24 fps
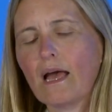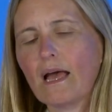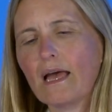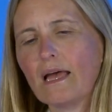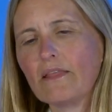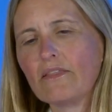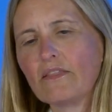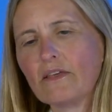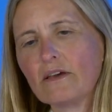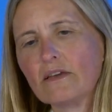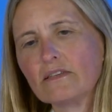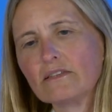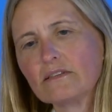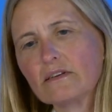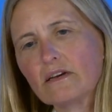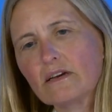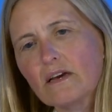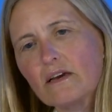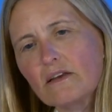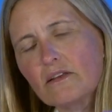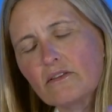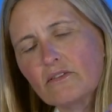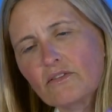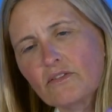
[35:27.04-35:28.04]
That
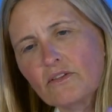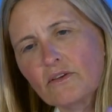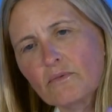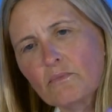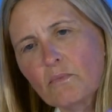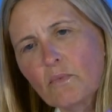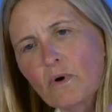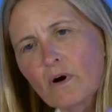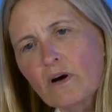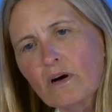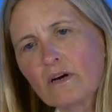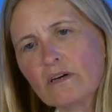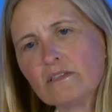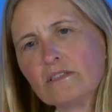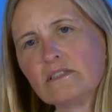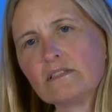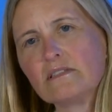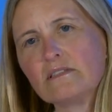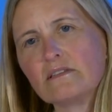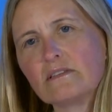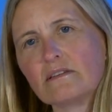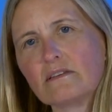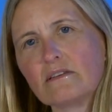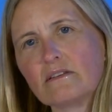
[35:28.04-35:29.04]
the
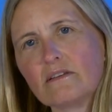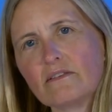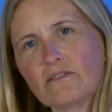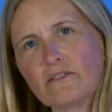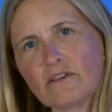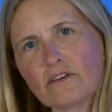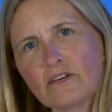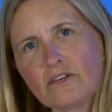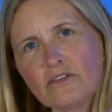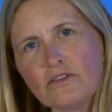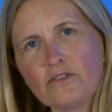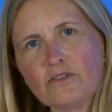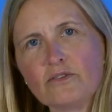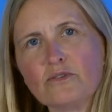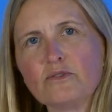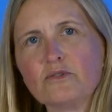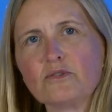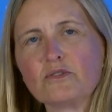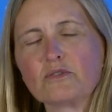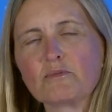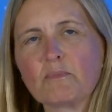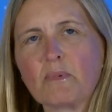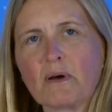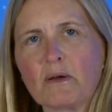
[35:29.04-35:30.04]
words that are
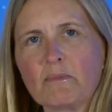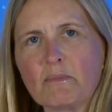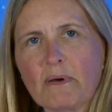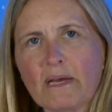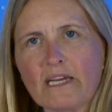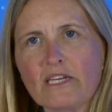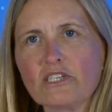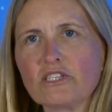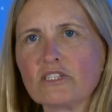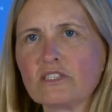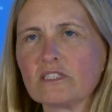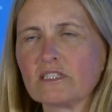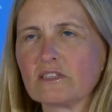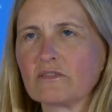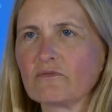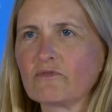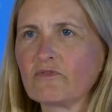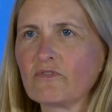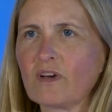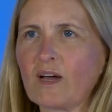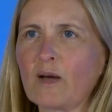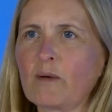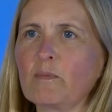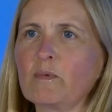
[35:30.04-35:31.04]
used by patients and
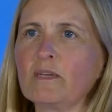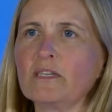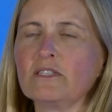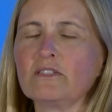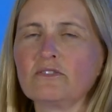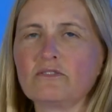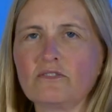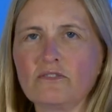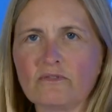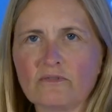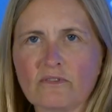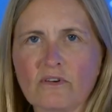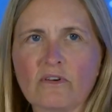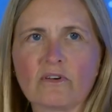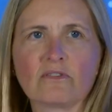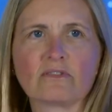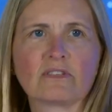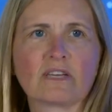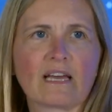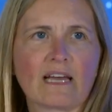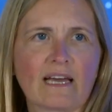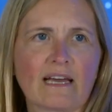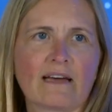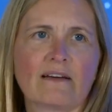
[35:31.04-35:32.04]
families do not
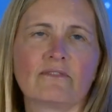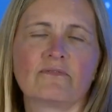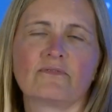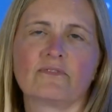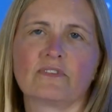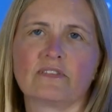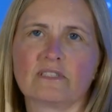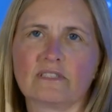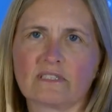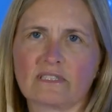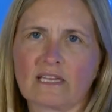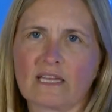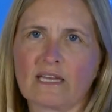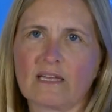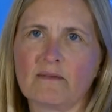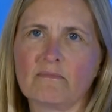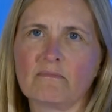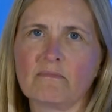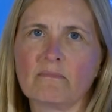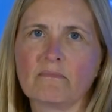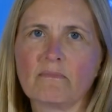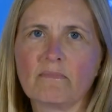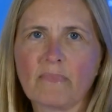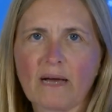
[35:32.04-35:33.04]
have the
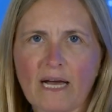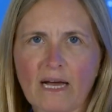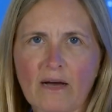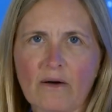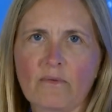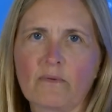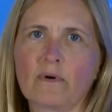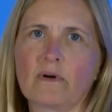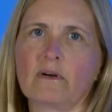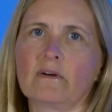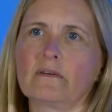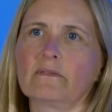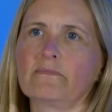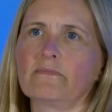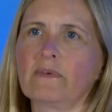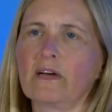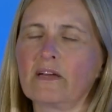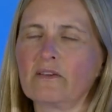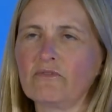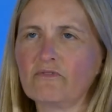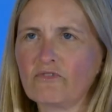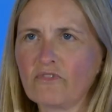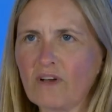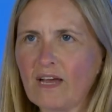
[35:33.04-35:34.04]
same power
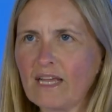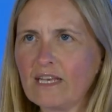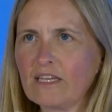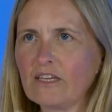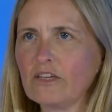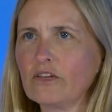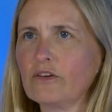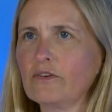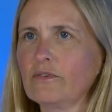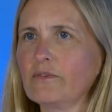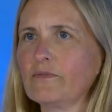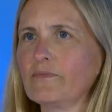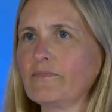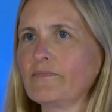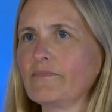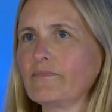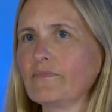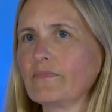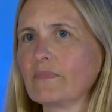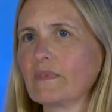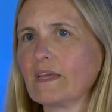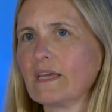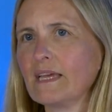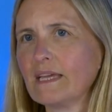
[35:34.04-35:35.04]
and value
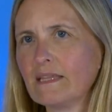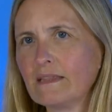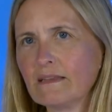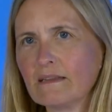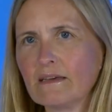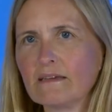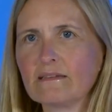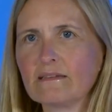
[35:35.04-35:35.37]
in the